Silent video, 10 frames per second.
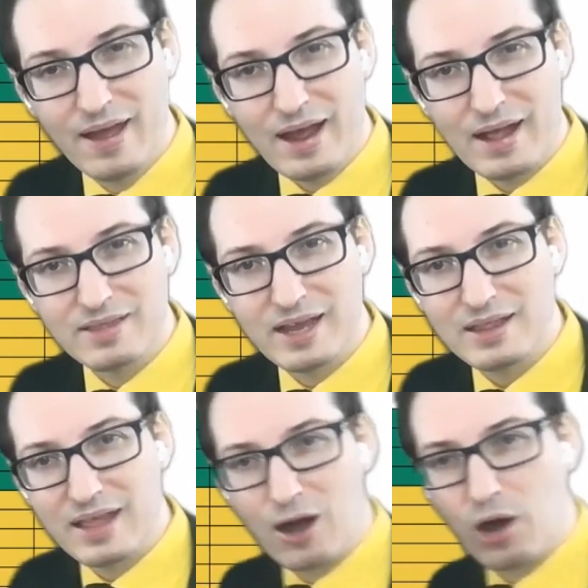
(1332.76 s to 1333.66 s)
and
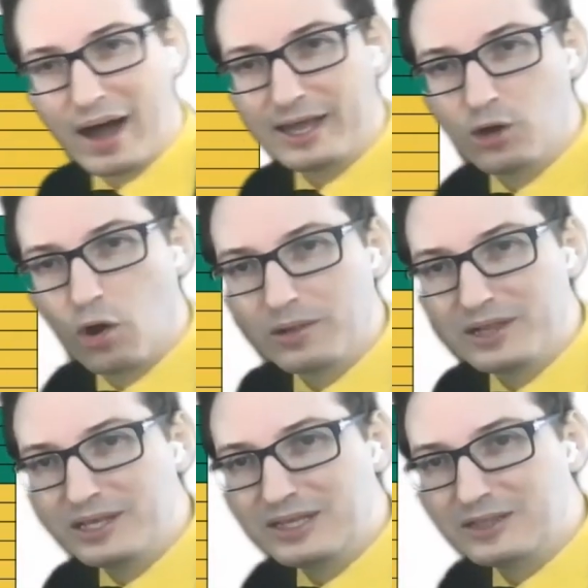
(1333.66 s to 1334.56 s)
then I
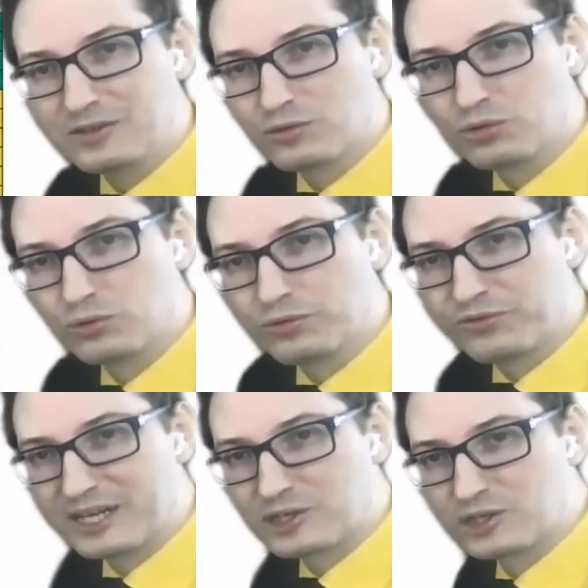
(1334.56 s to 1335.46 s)
only need to
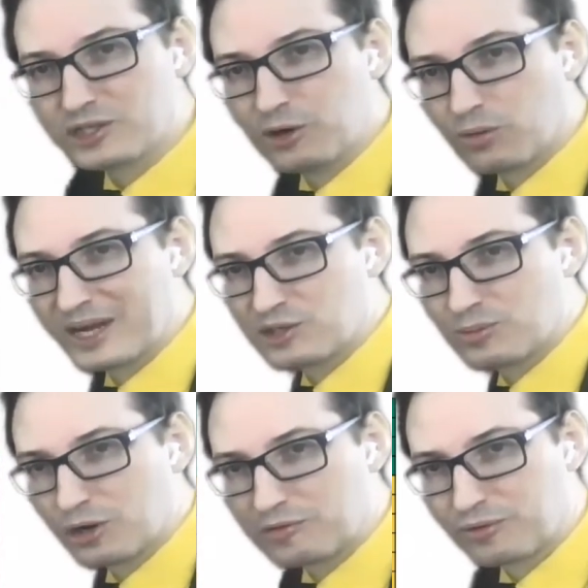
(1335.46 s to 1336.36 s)
fetch the
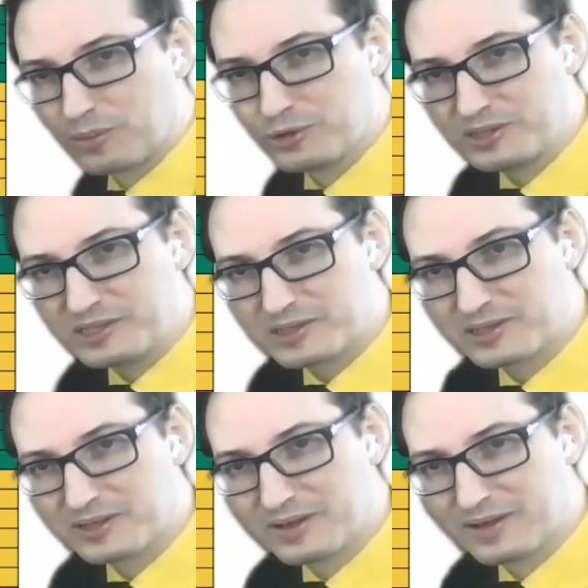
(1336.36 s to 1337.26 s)
orange block from the disk,
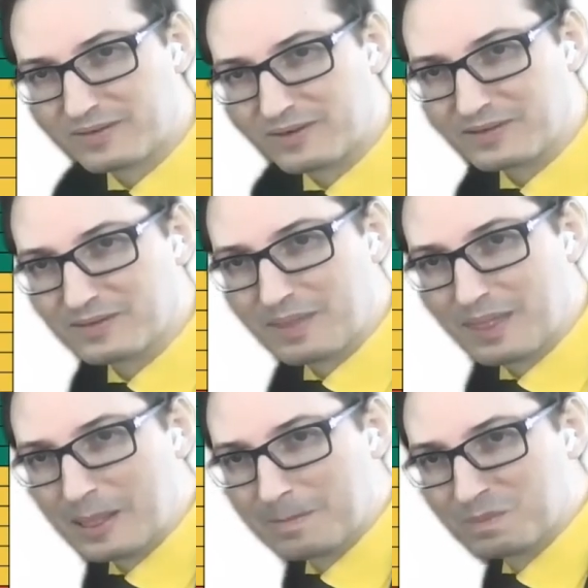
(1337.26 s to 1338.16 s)
right?
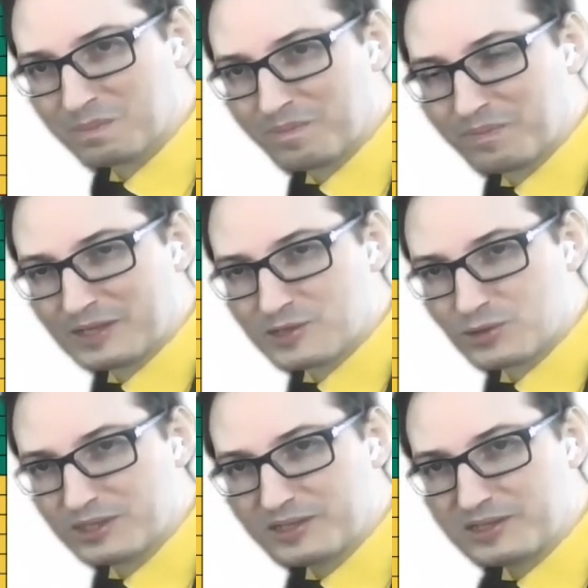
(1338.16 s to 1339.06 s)

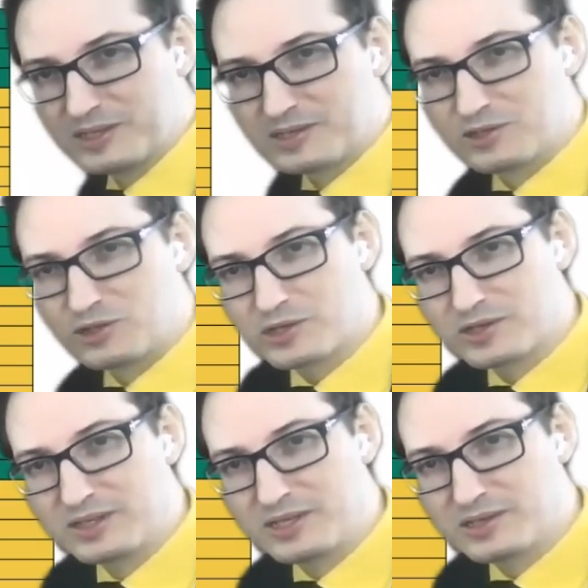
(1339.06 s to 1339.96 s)
So this is
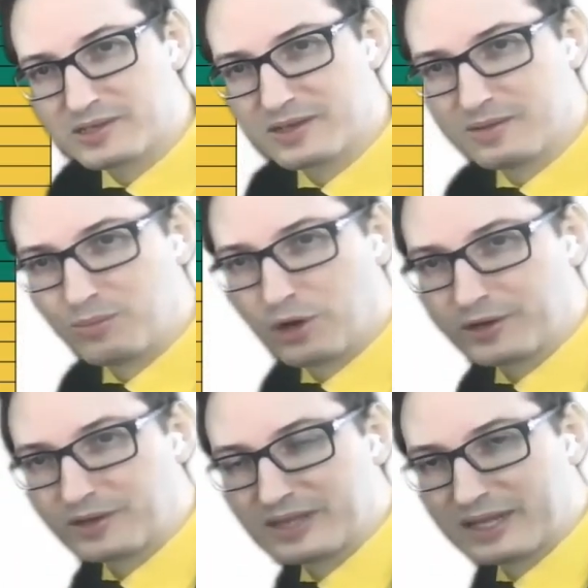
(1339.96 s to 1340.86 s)
just this
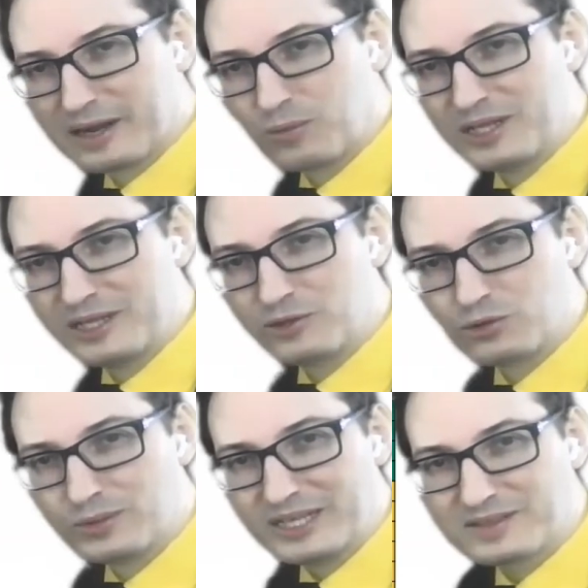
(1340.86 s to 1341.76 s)
block that I will need
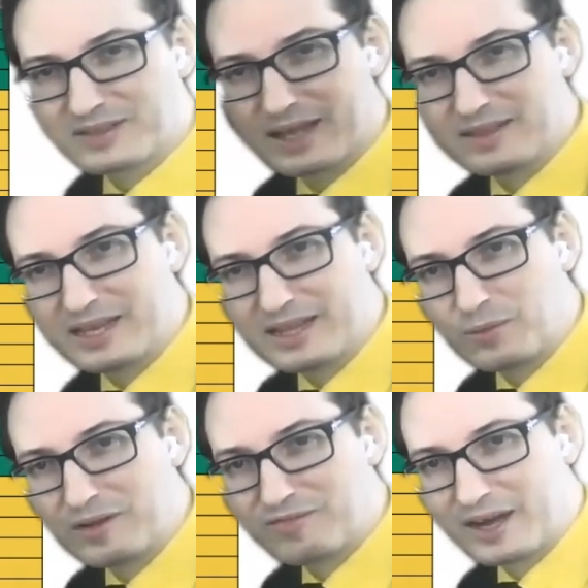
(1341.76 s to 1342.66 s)
to read, and then I
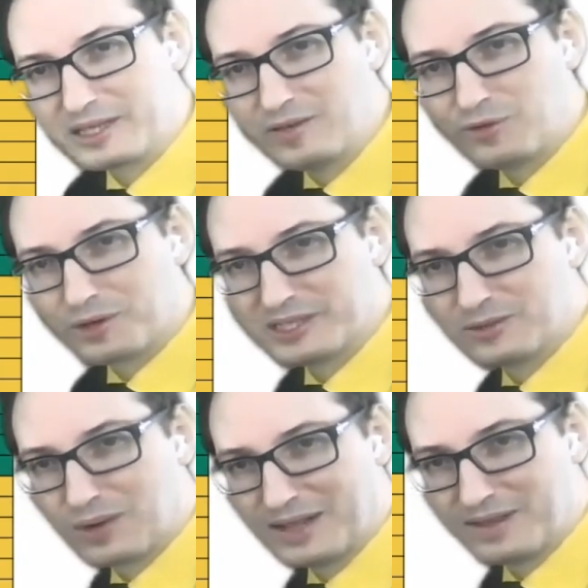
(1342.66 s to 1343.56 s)
will find key
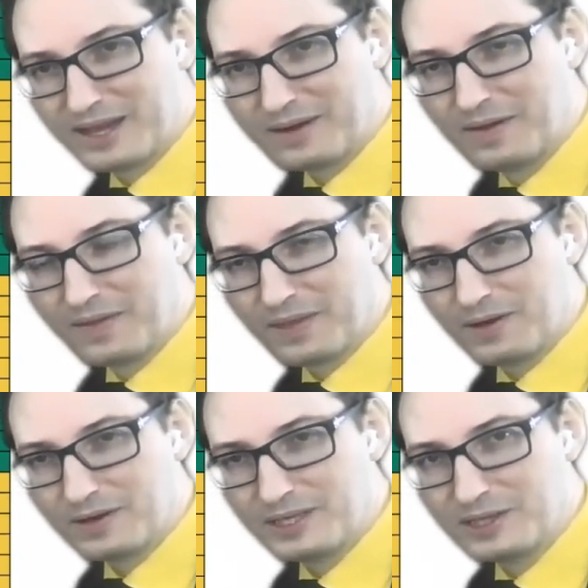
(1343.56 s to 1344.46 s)
14 right there
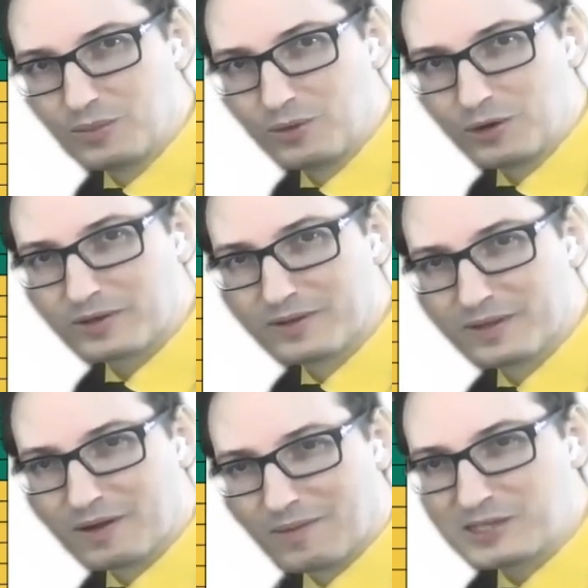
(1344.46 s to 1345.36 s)
in the block.
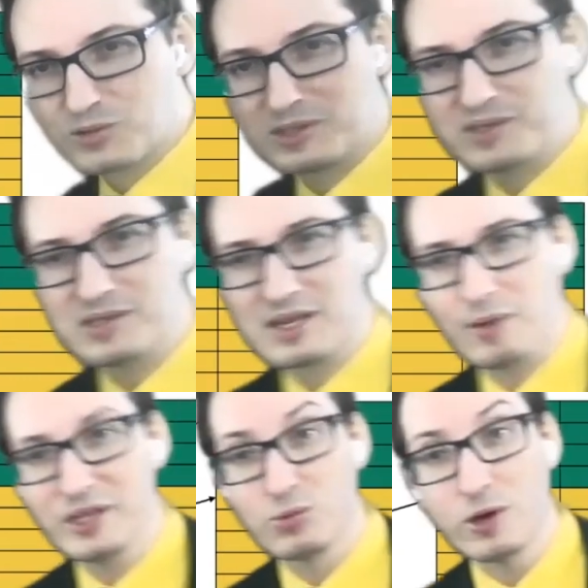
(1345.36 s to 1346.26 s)
All right, so this is
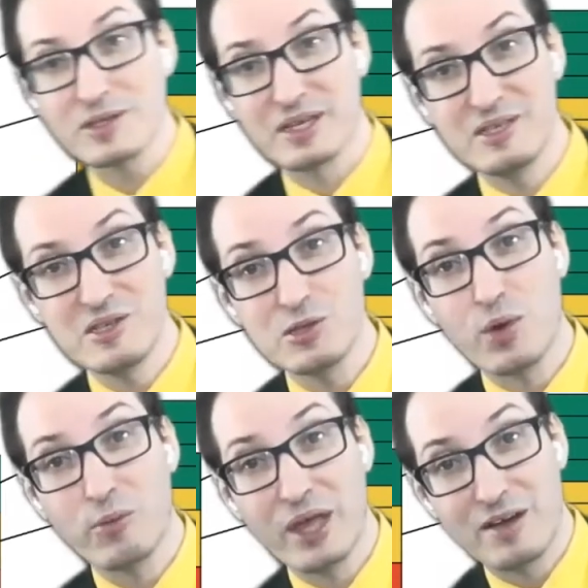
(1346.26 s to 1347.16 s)
how it works, and this is
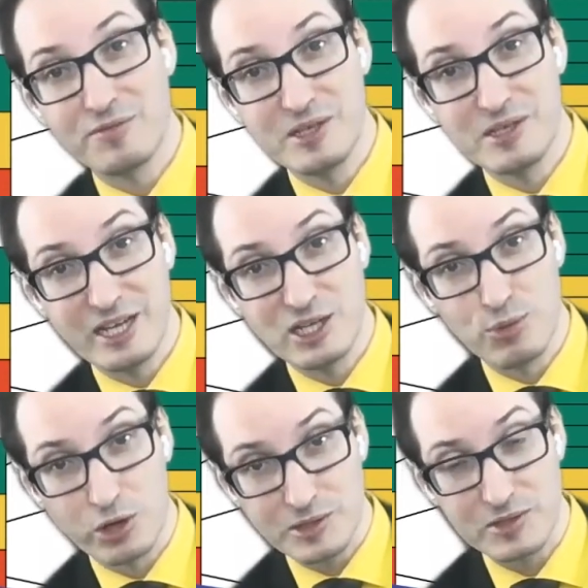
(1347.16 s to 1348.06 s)
why we have these
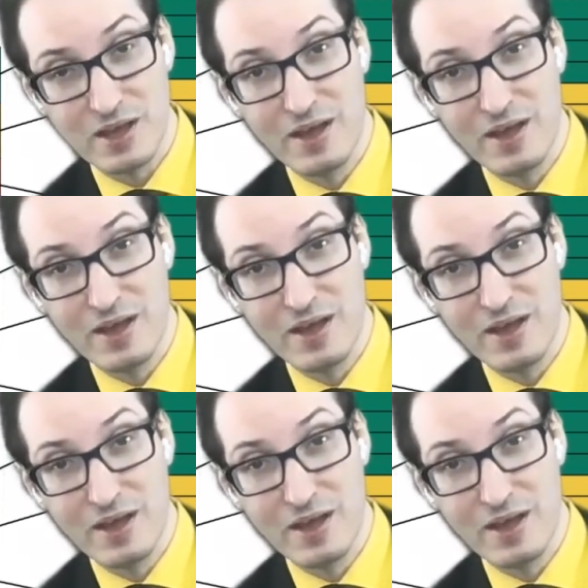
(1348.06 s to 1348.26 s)
Hblocks